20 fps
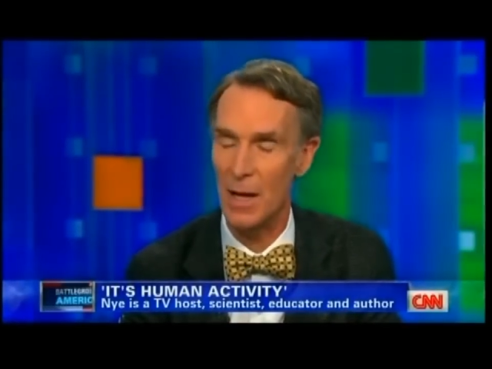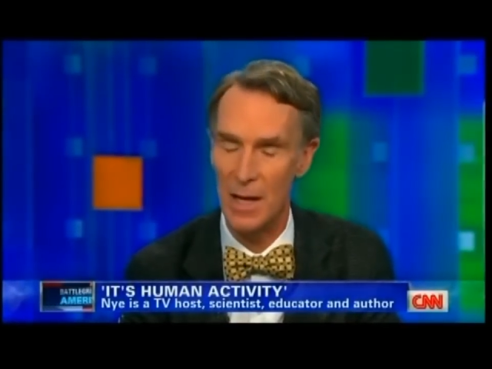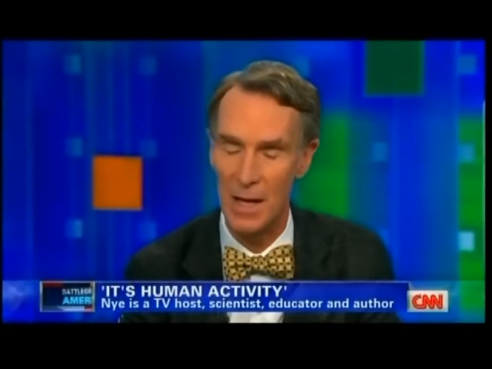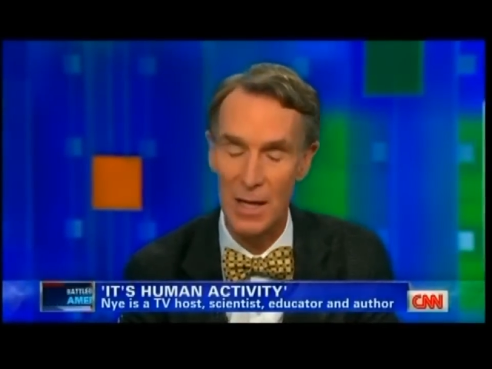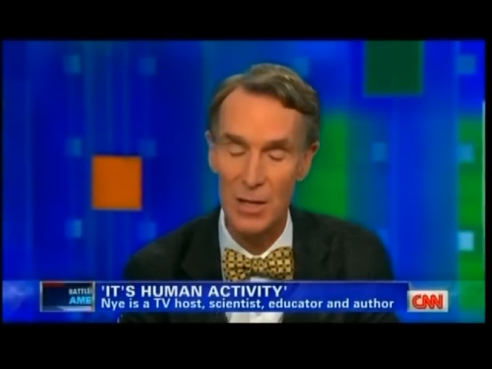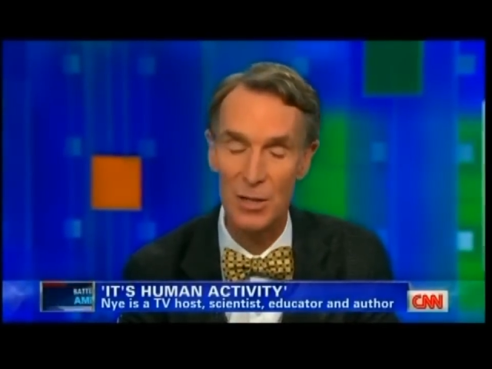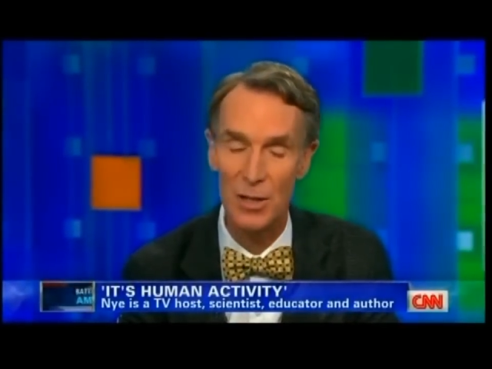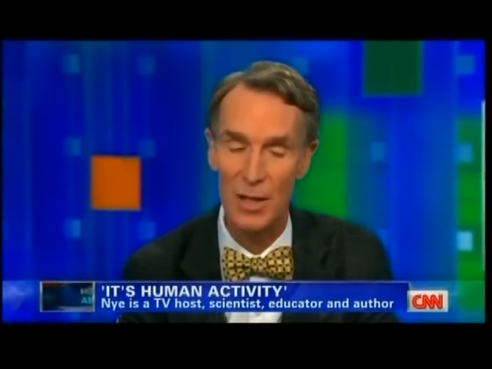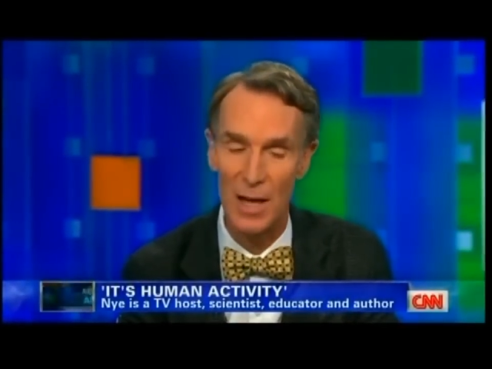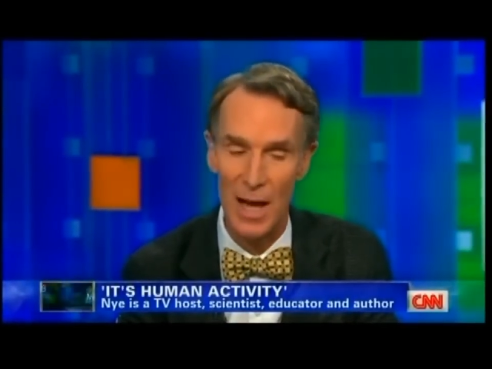
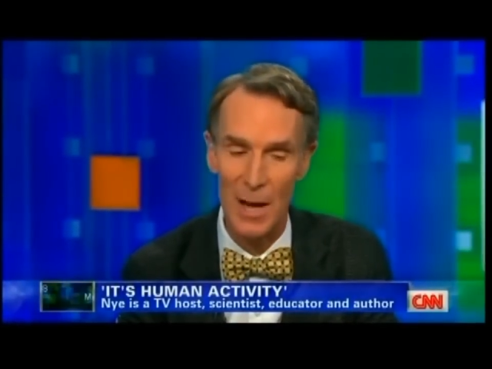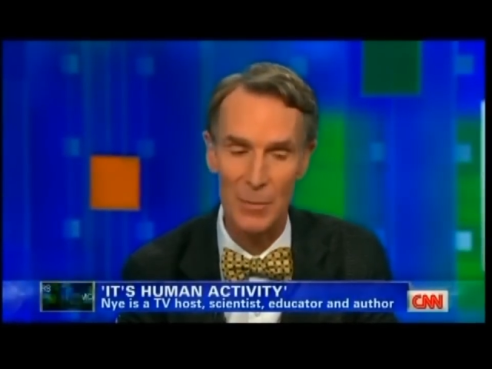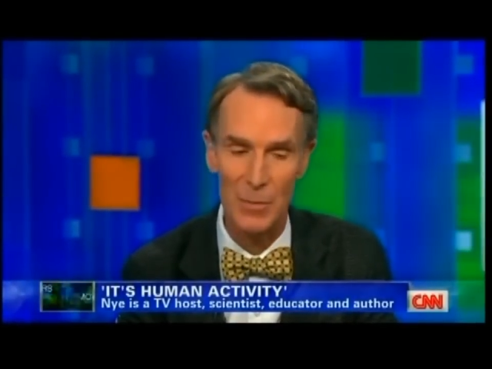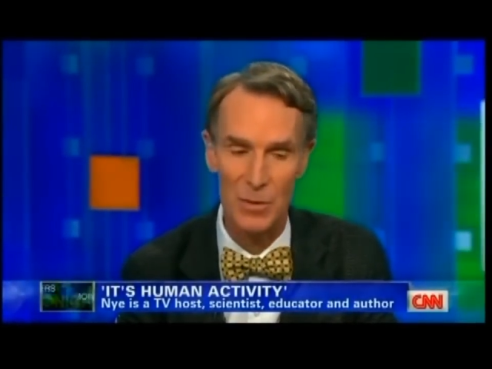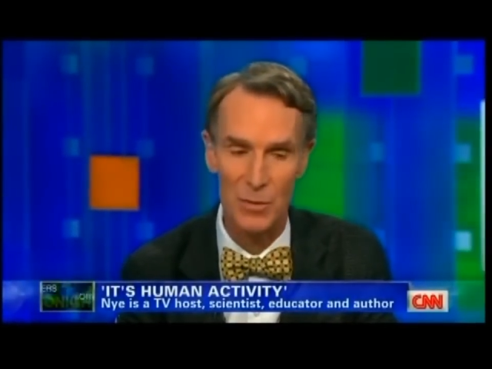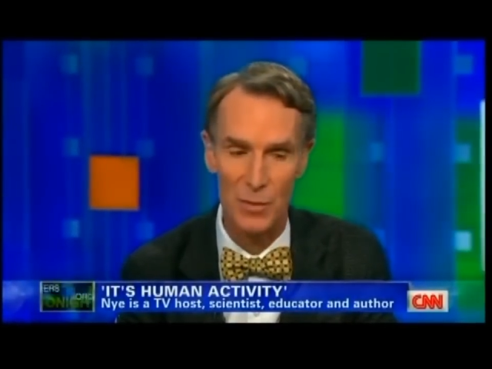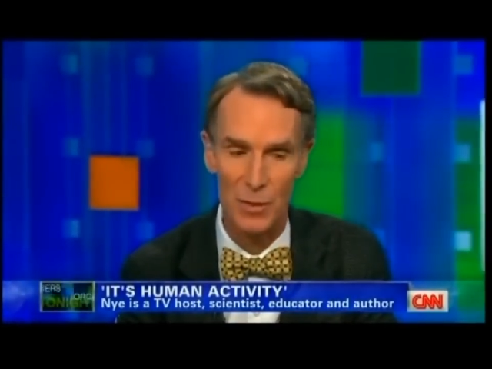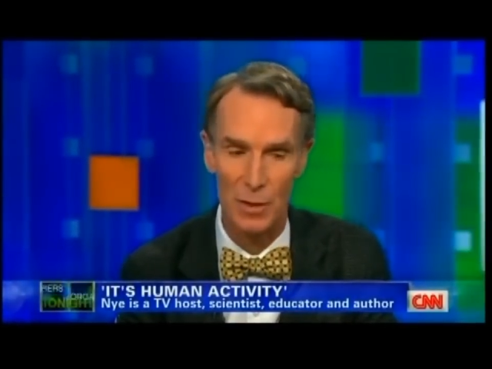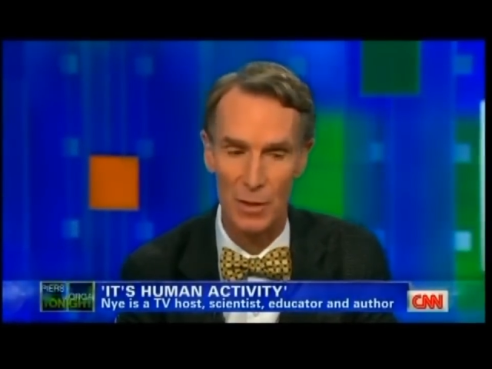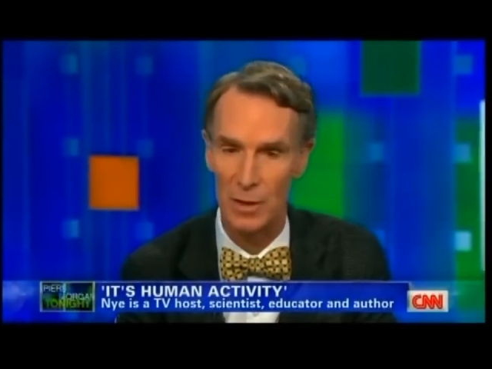ancient
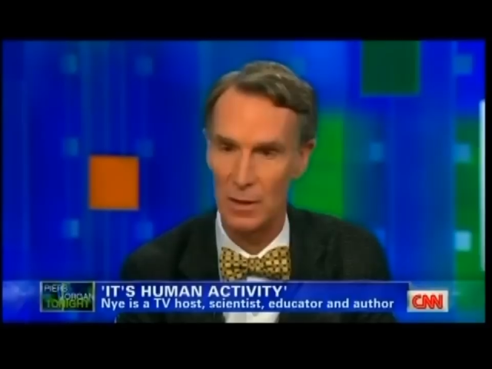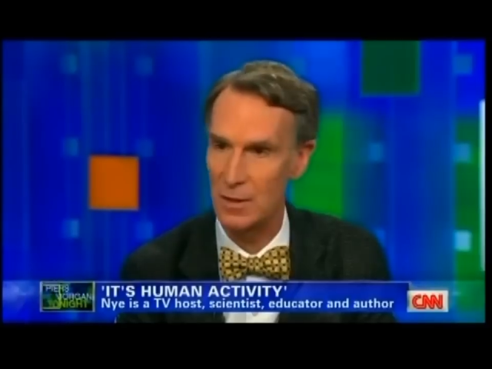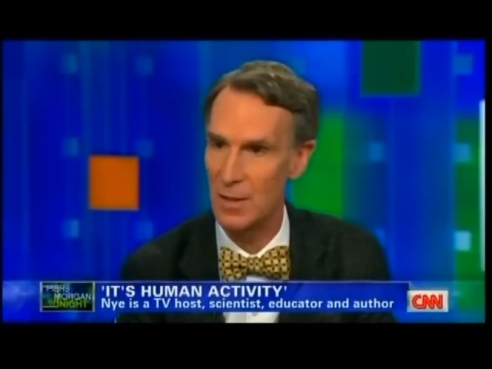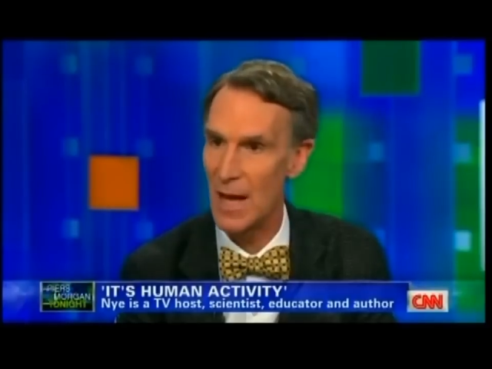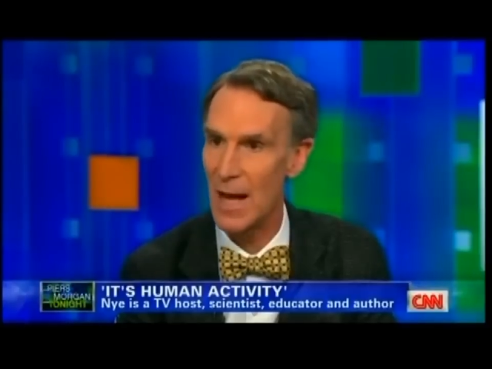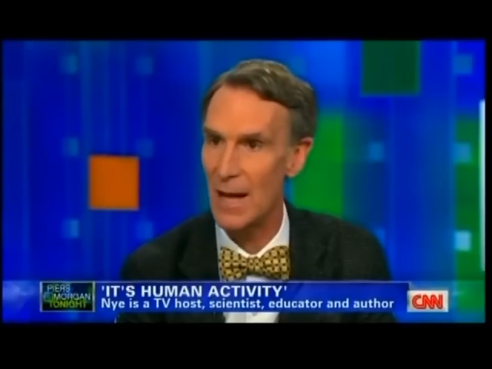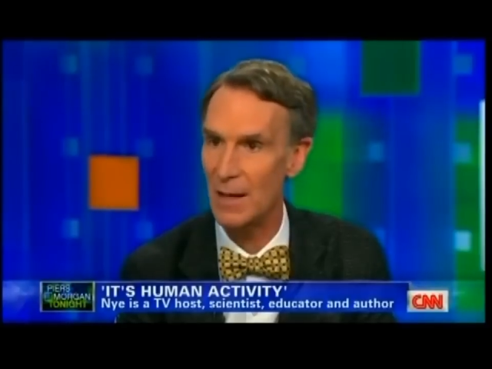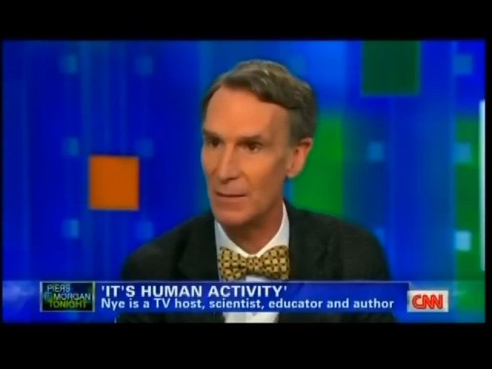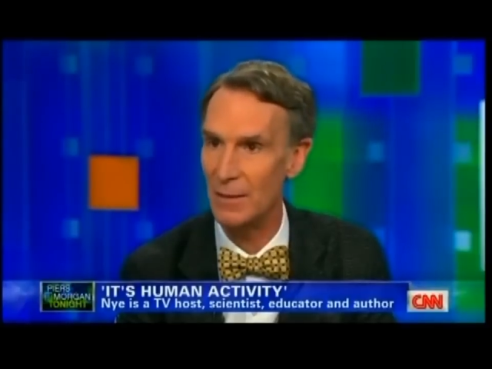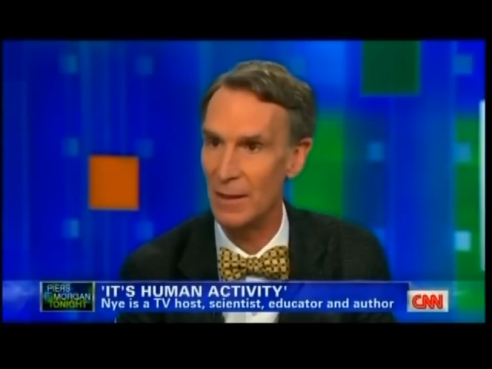atmosphere
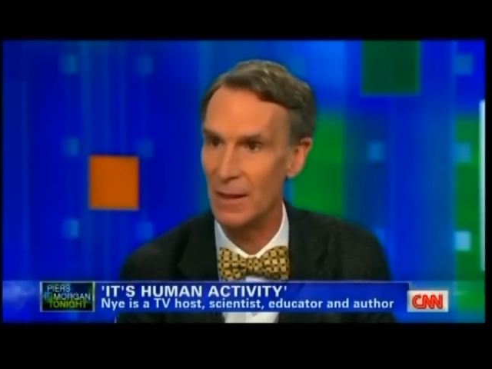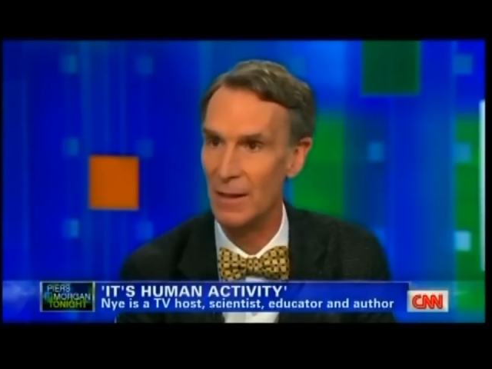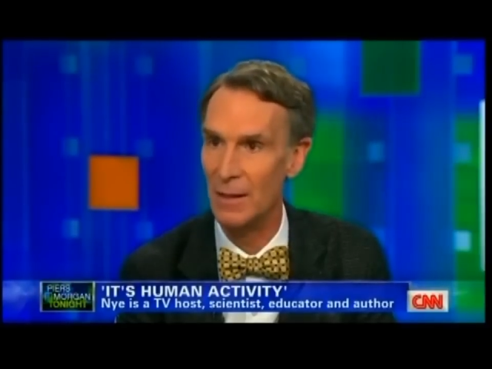exactly.